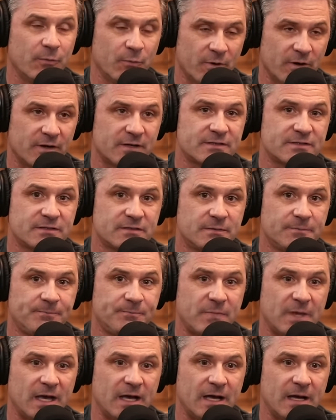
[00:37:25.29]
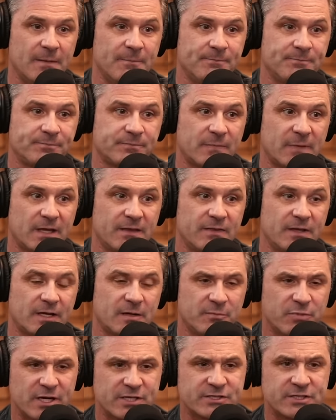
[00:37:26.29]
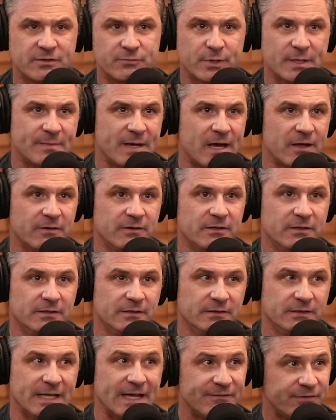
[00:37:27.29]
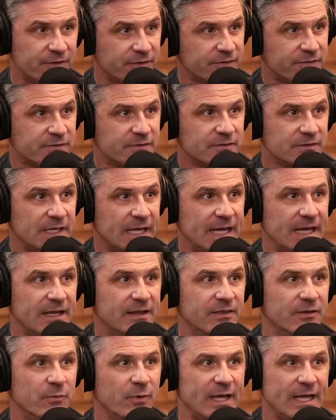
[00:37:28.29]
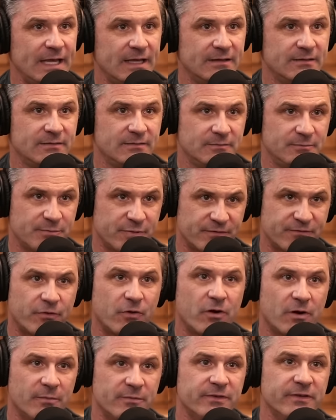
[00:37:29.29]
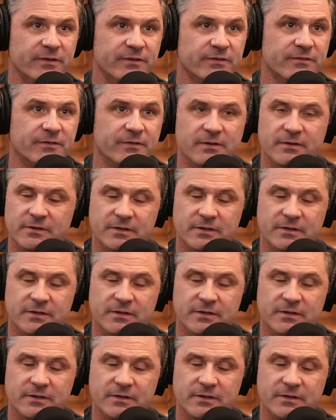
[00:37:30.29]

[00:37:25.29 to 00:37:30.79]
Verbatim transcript: It works um, the compression and rebound levels and the way it performs is